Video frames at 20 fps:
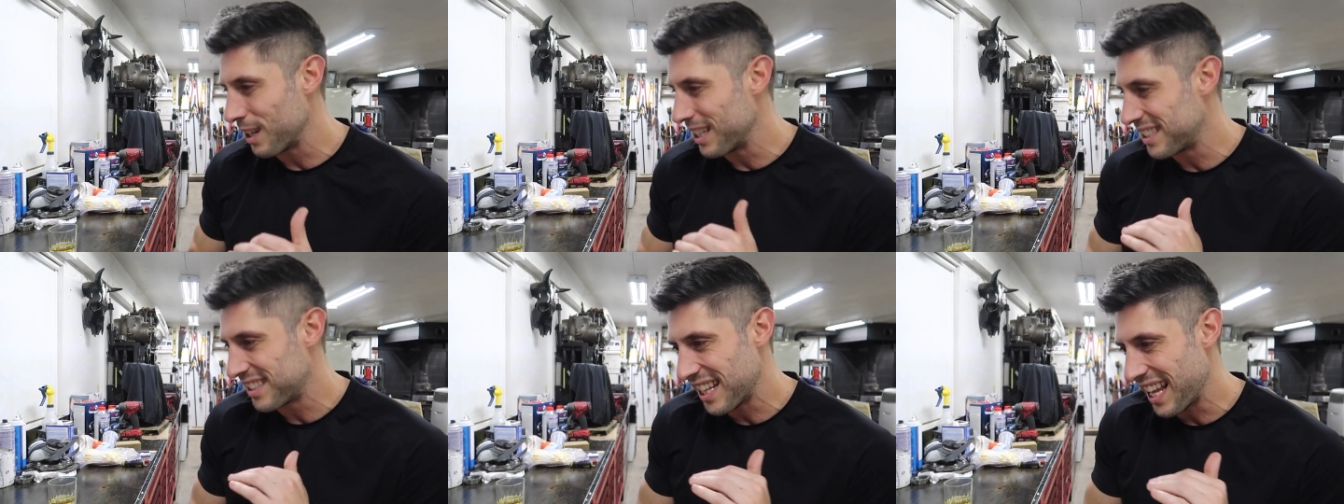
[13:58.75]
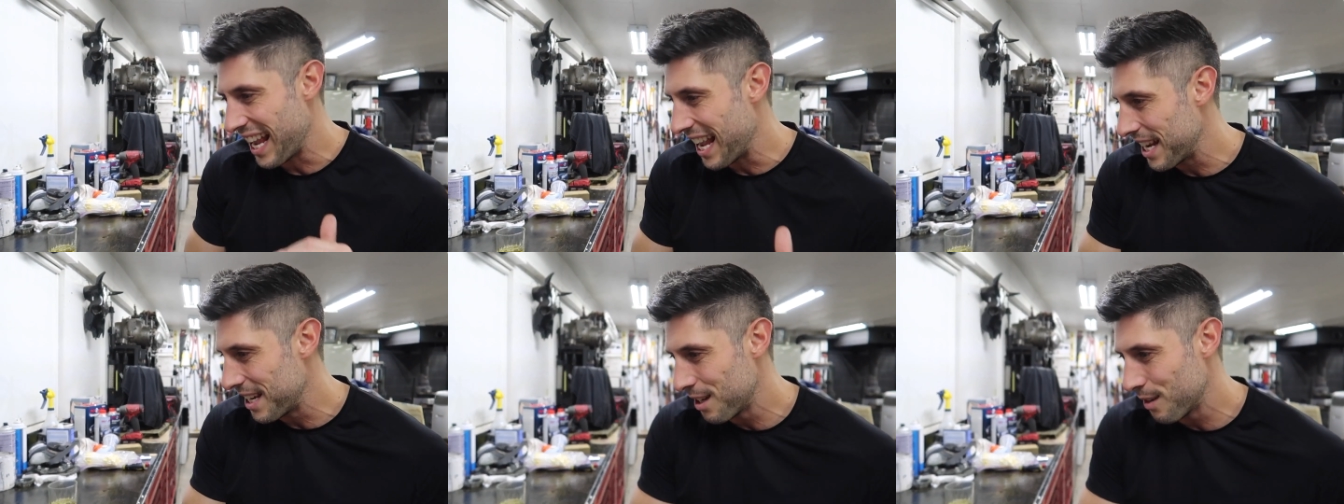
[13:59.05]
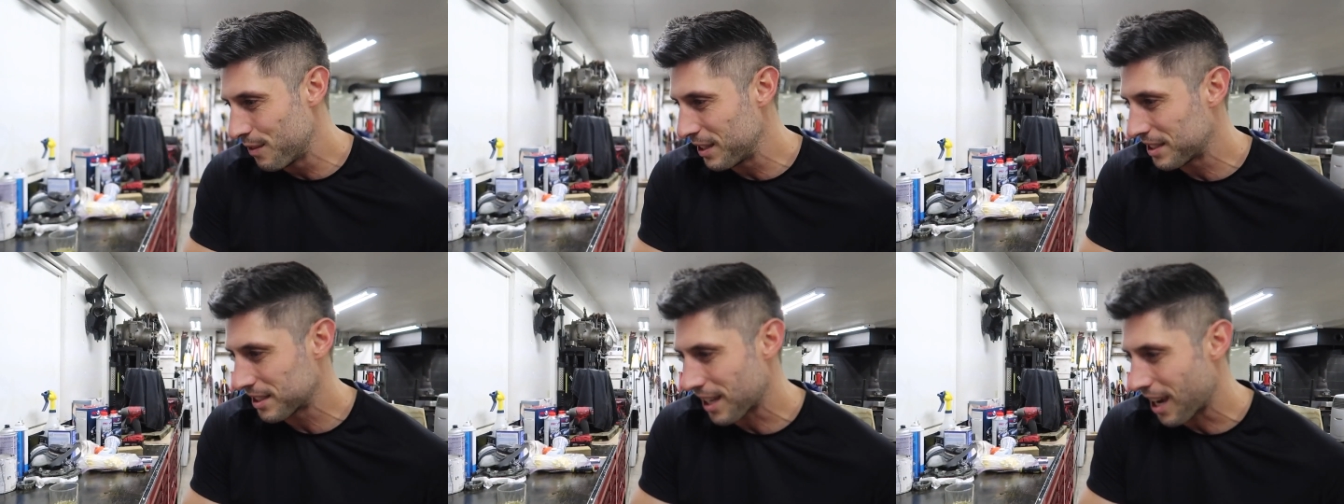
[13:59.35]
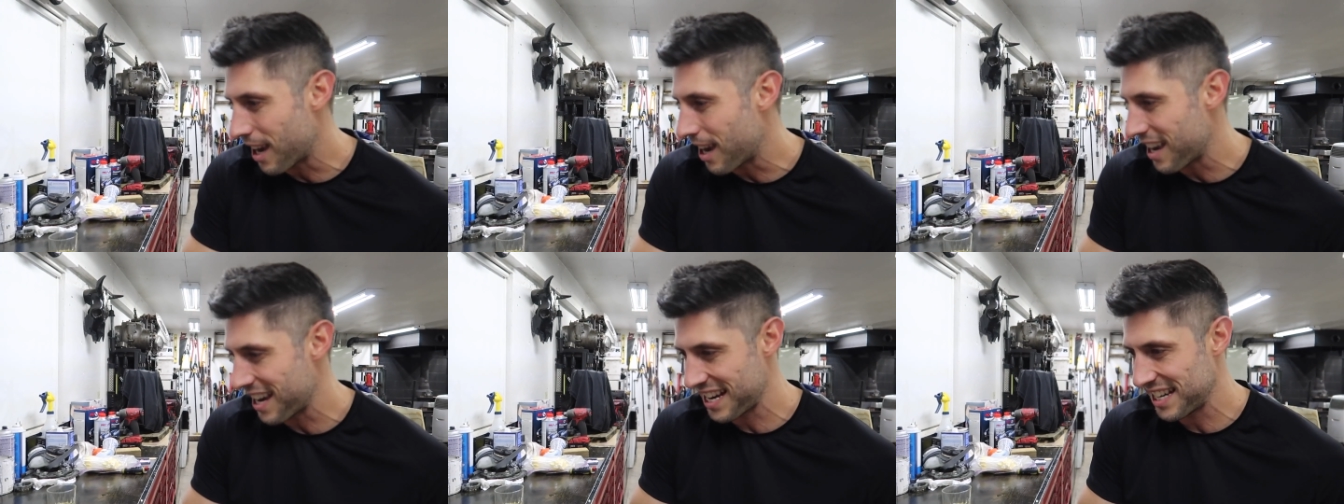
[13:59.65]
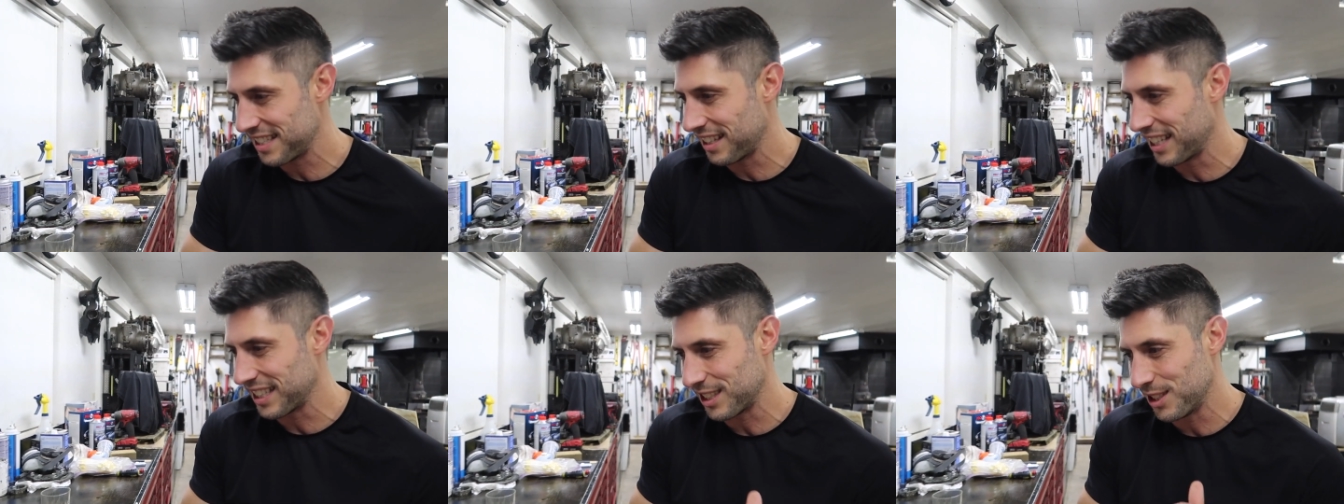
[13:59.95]
It's the end of its
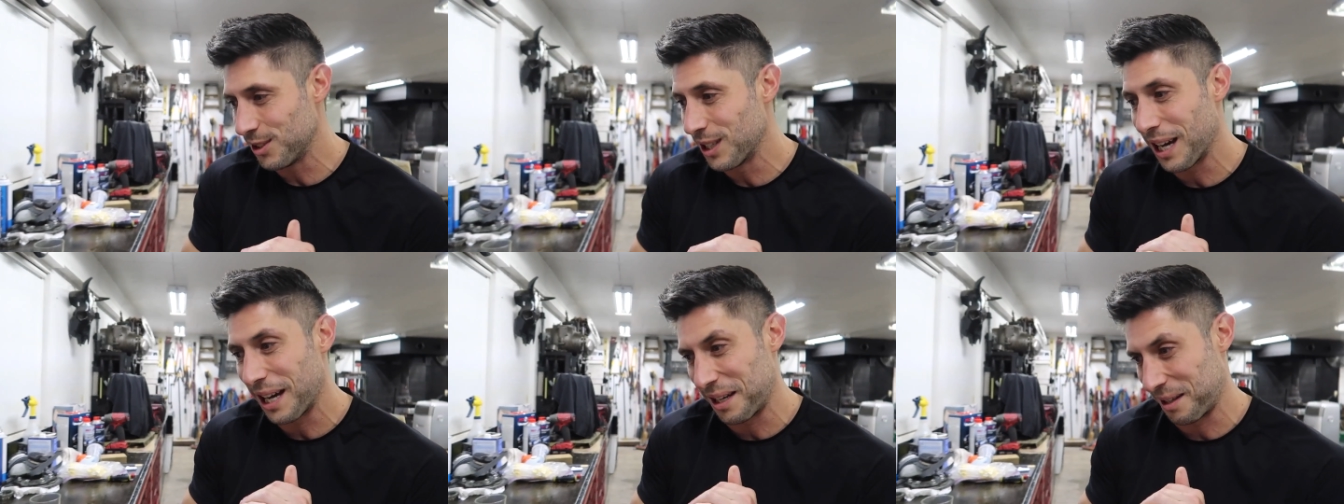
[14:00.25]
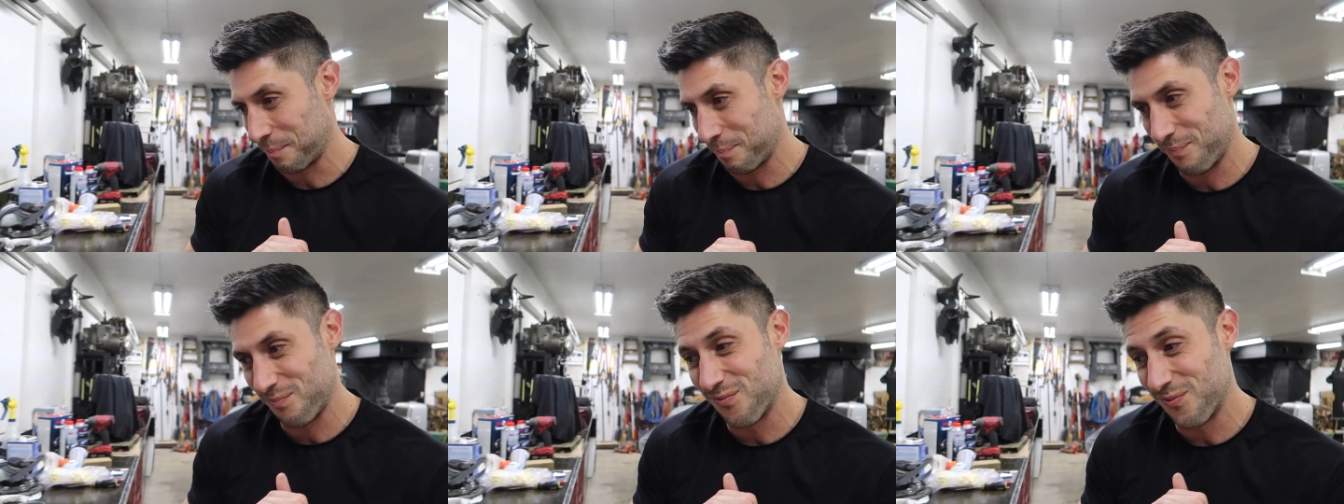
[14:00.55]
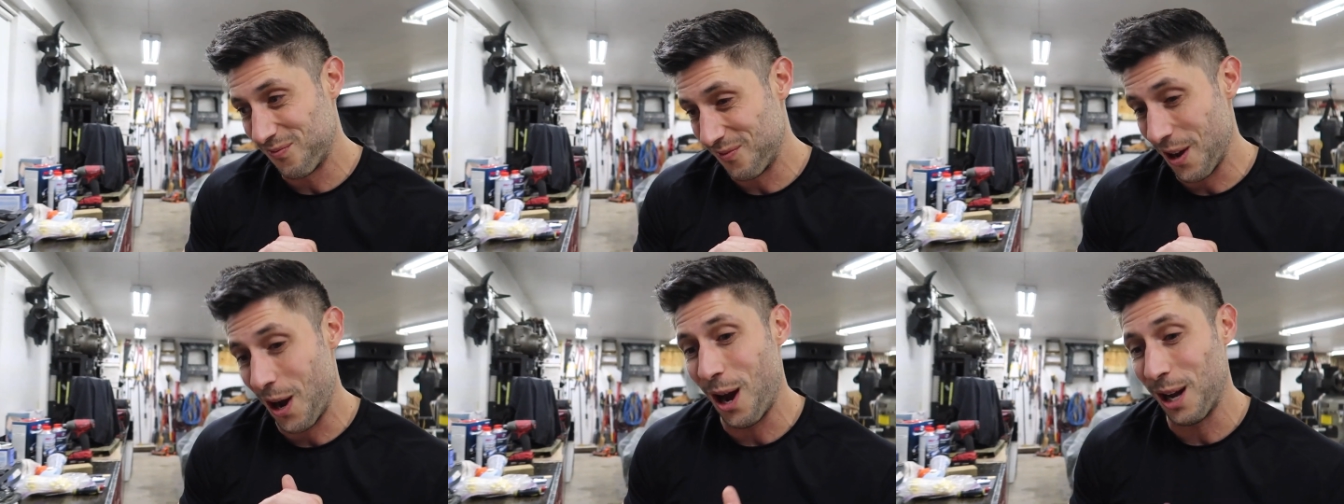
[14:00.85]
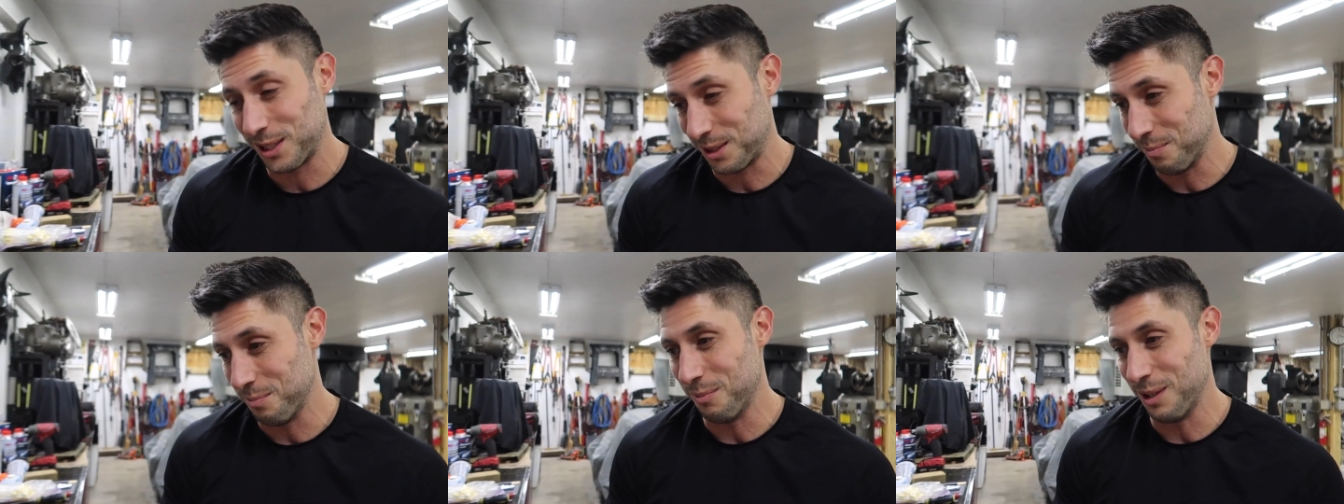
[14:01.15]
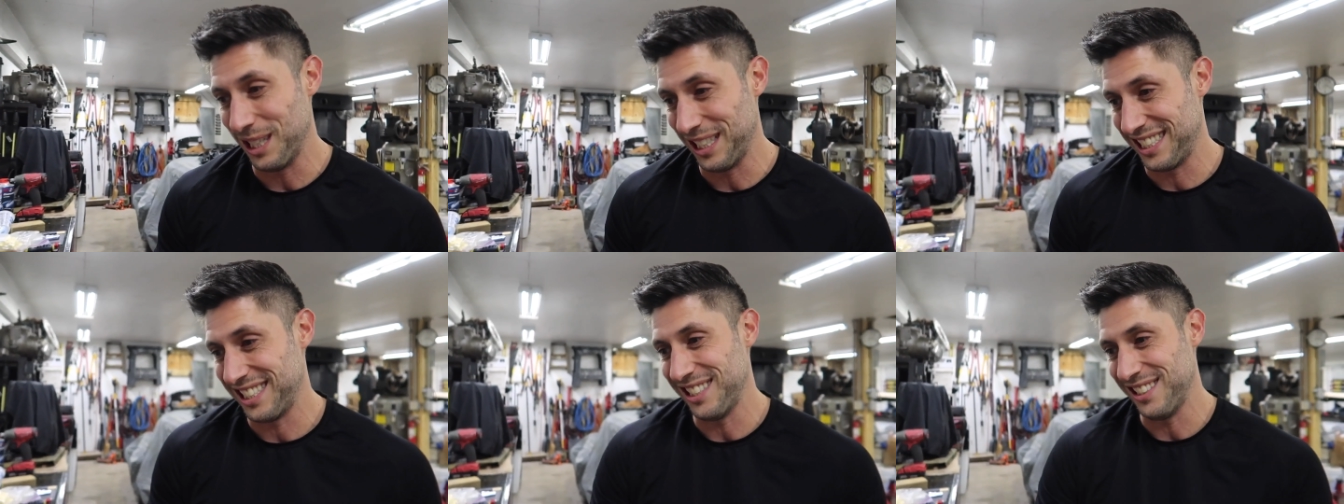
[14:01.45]
kind. Like you got an awesome
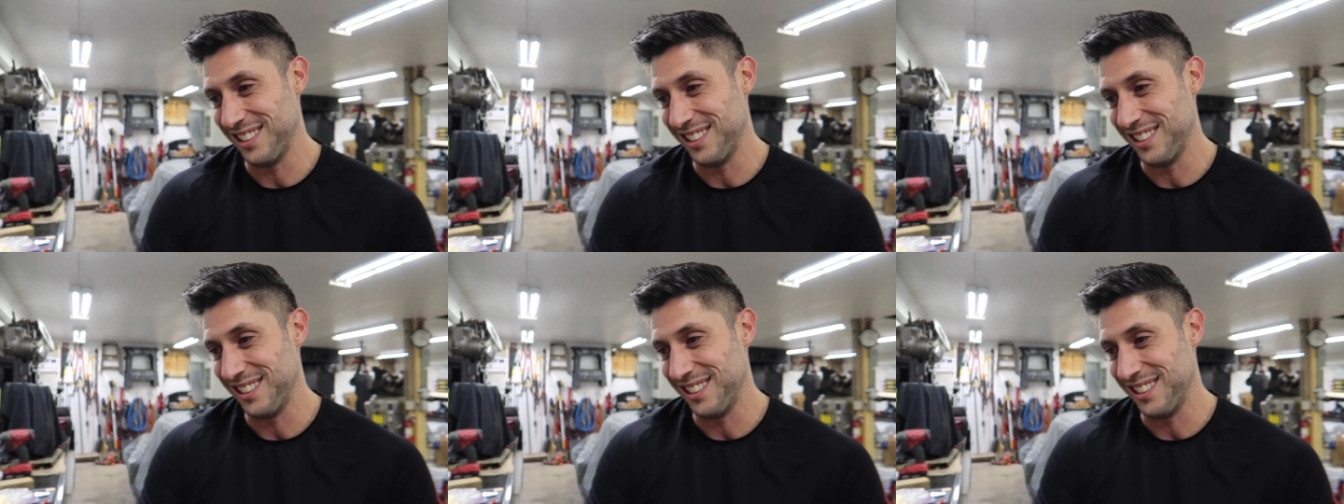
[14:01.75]
bike,